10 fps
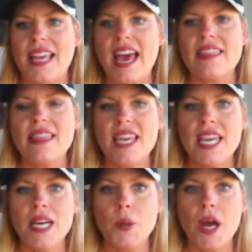
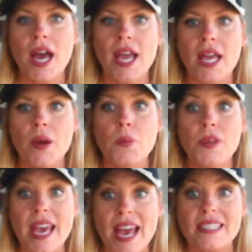Kathleen,
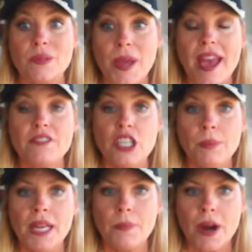yes, we have too
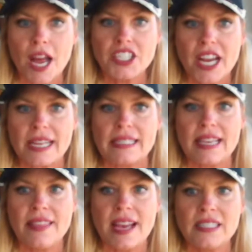many projects.
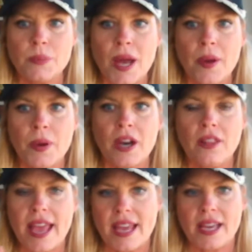And that's why we are
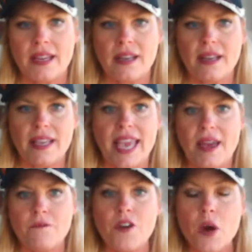like,
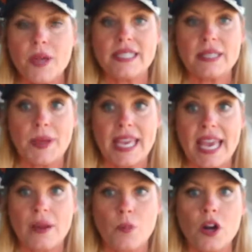can't focus and we
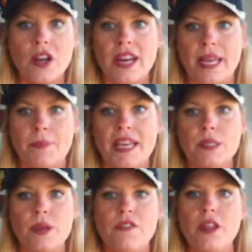can't work on it because
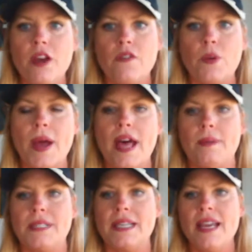we feel
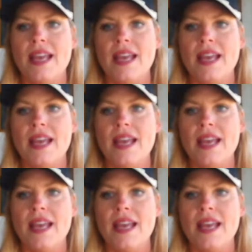overwhelmed.